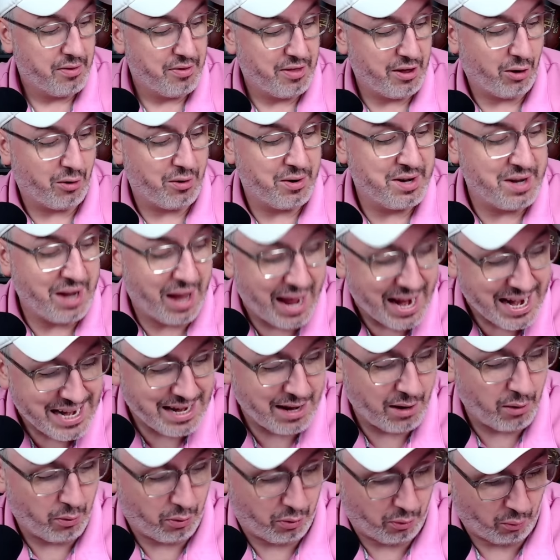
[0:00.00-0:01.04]
They are
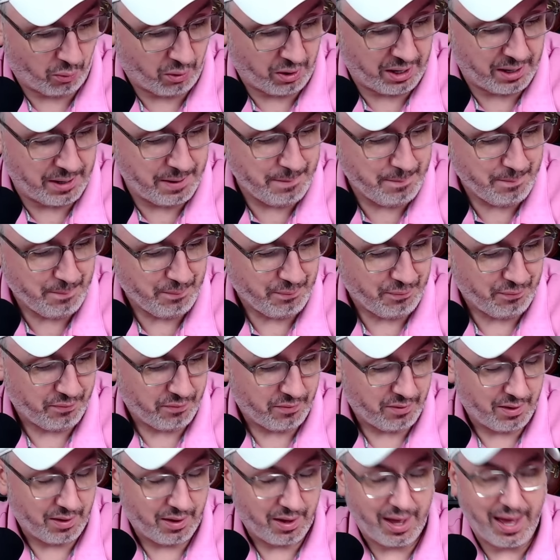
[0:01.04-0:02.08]
nine and three
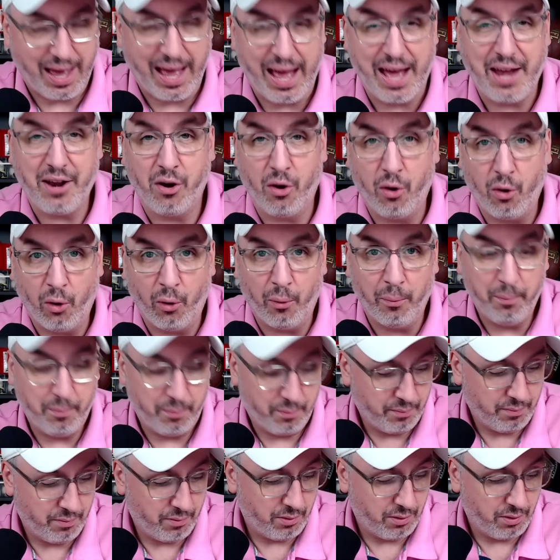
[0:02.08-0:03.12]
at home